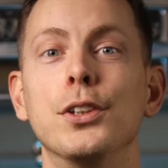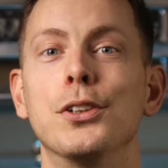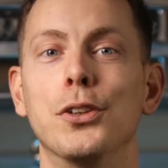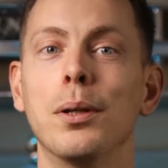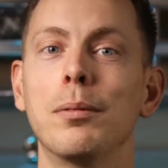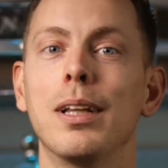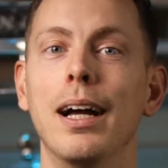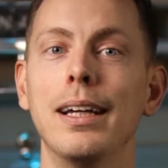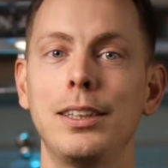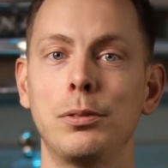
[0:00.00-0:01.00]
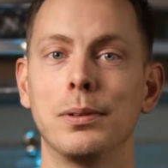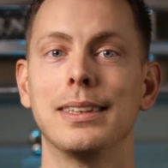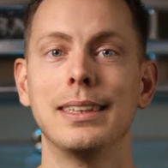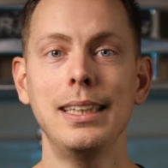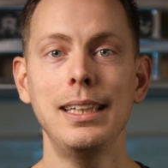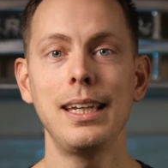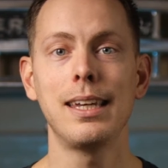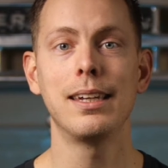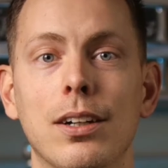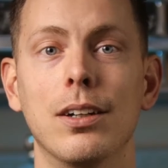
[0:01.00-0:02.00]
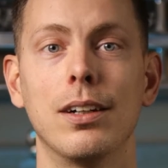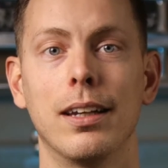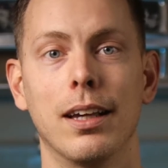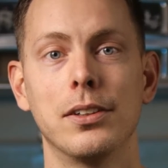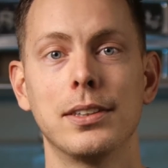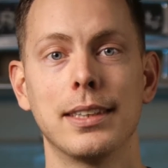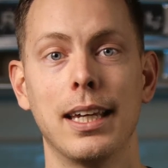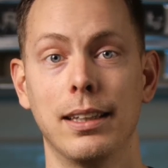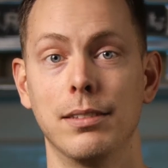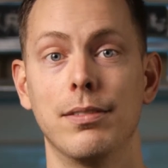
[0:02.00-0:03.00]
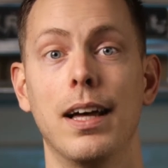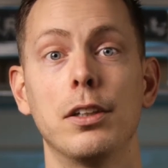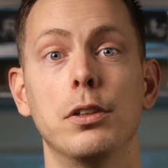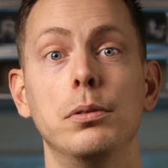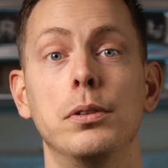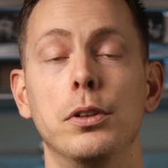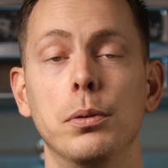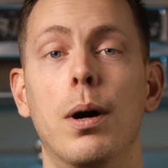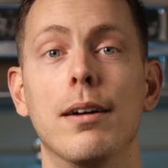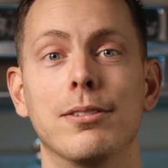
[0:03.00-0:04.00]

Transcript: so your dream clients will see, hear, and understand the value you